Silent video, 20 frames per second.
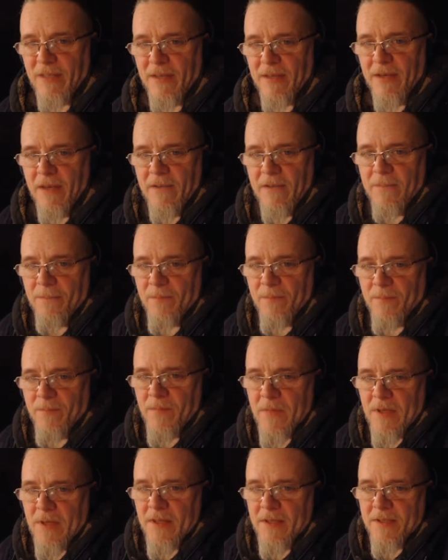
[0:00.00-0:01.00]

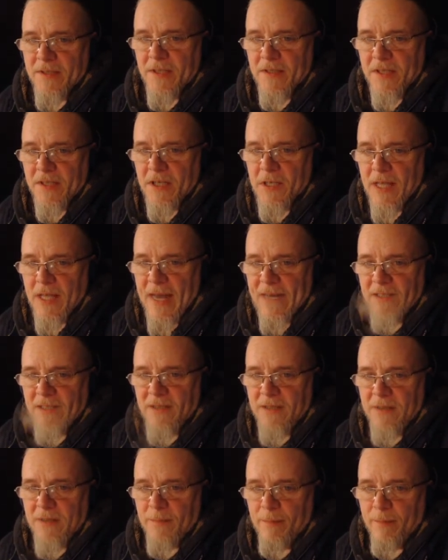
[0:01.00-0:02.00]
It says
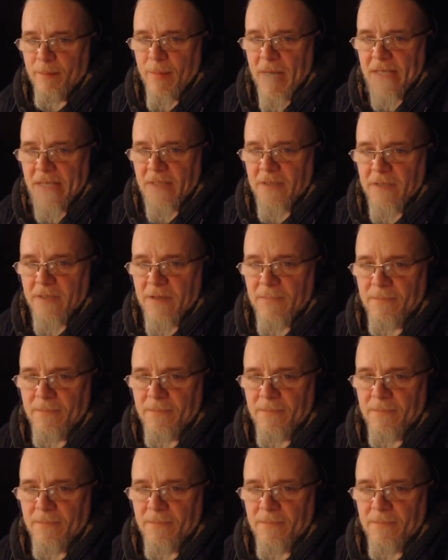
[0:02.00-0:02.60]
Class Might.